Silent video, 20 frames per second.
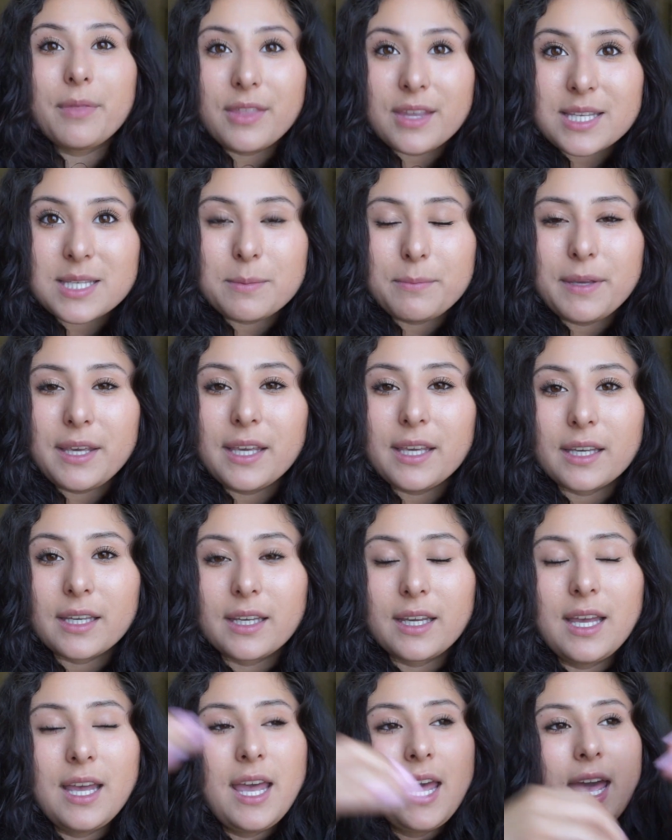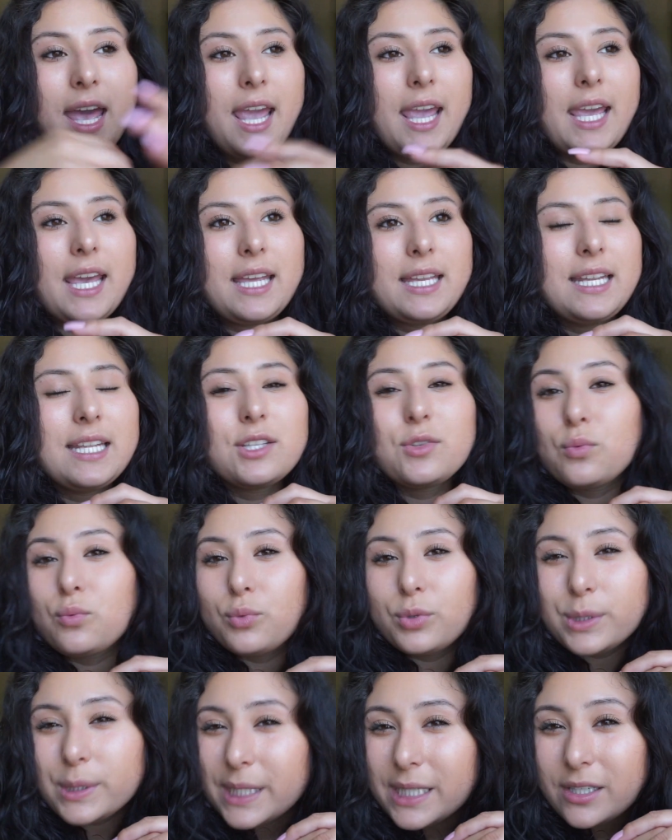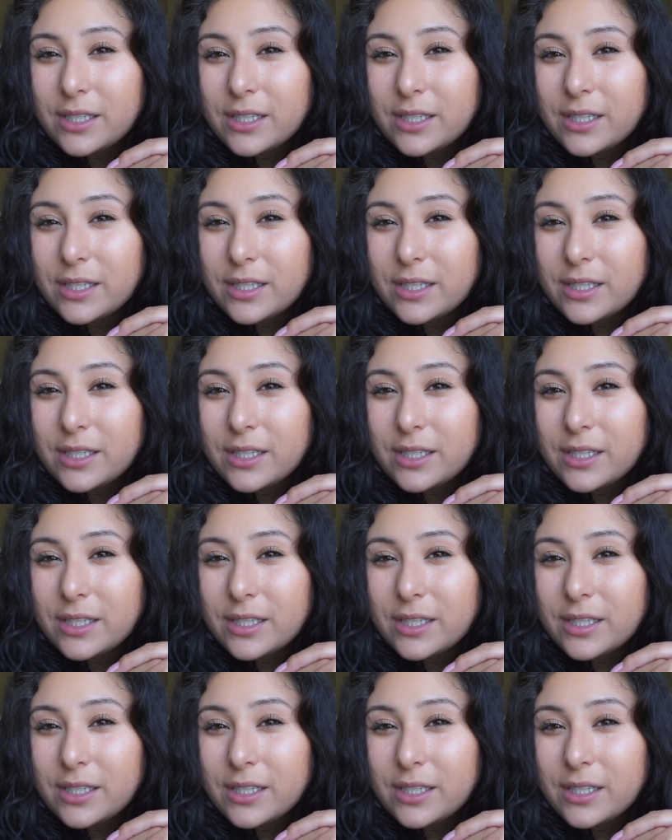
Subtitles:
this big, and it's really